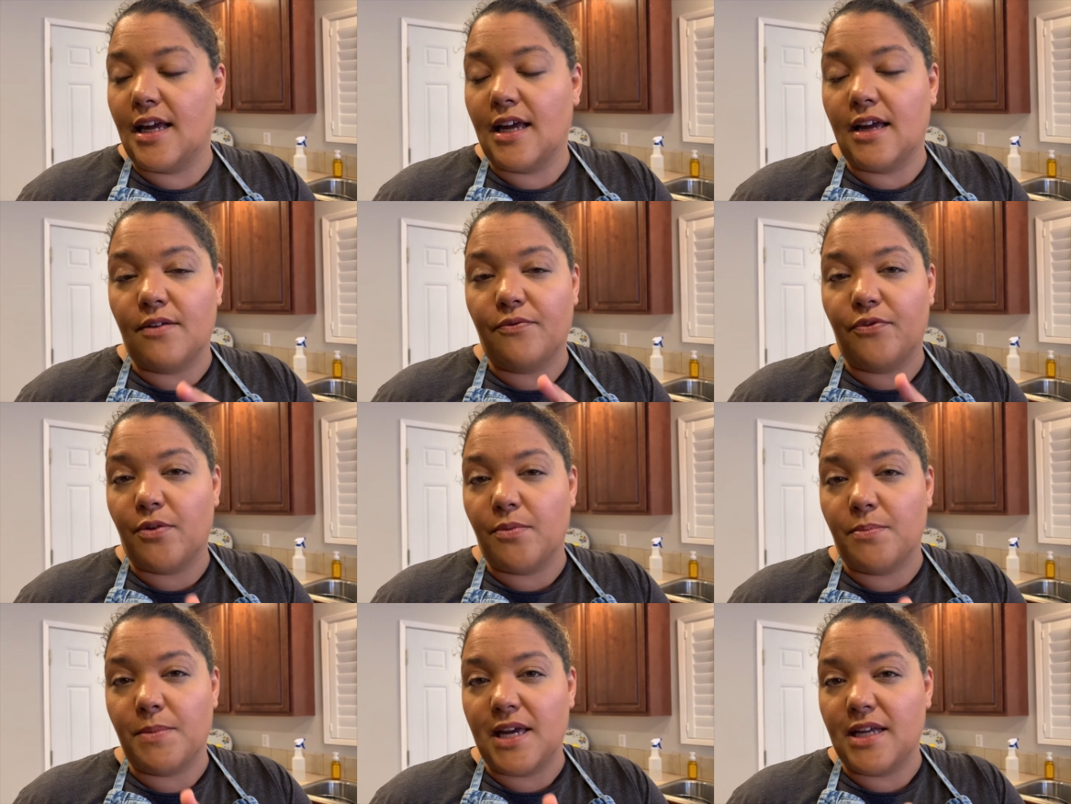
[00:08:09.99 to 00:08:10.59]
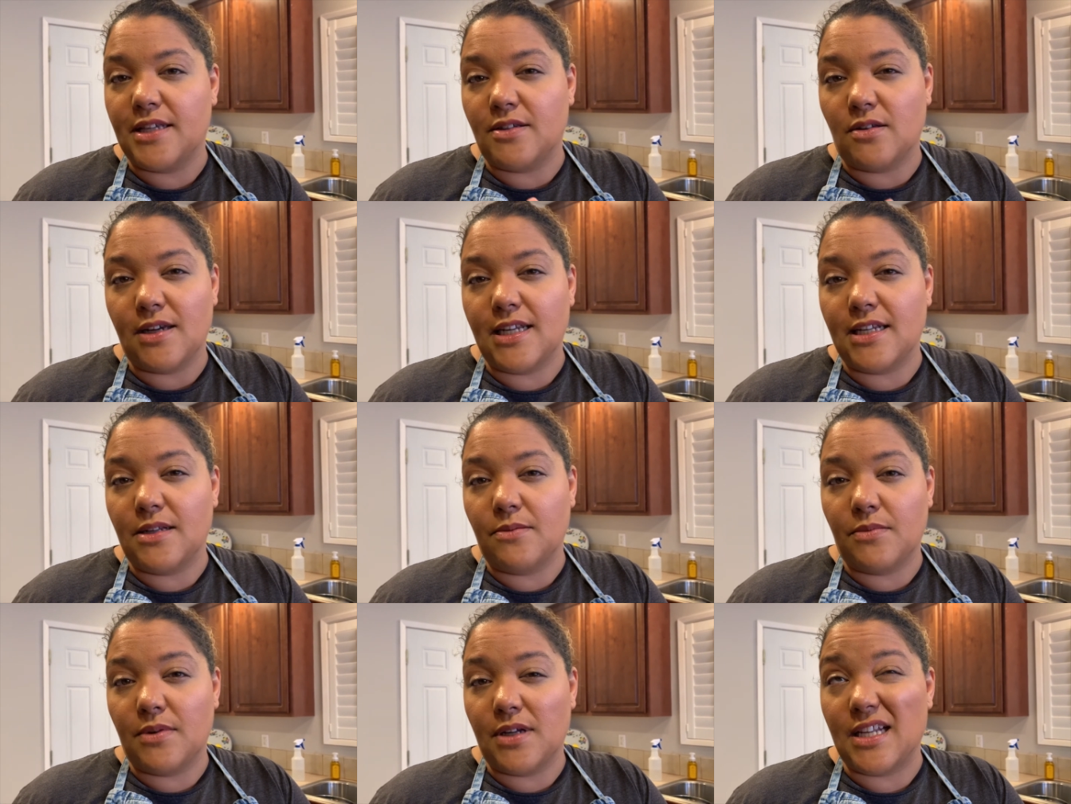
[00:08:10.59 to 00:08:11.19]
and for me, it's only
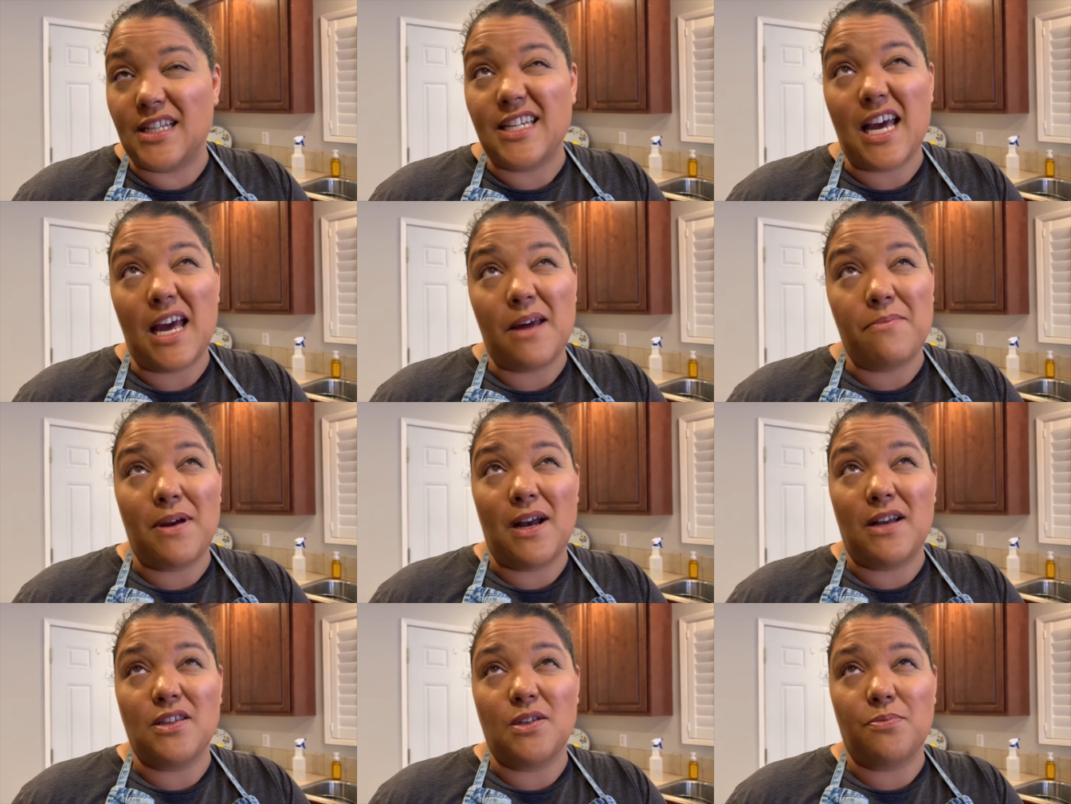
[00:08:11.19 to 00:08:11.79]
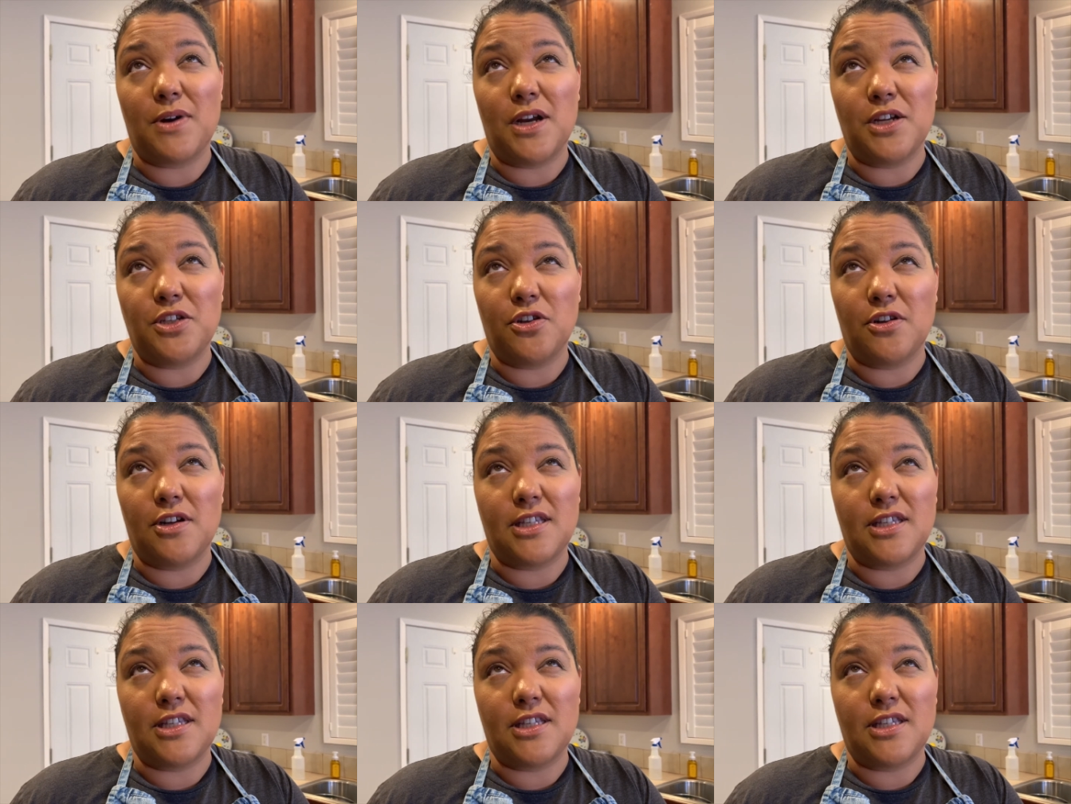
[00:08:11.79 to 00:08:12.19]
uh, 10 pounds of pressure.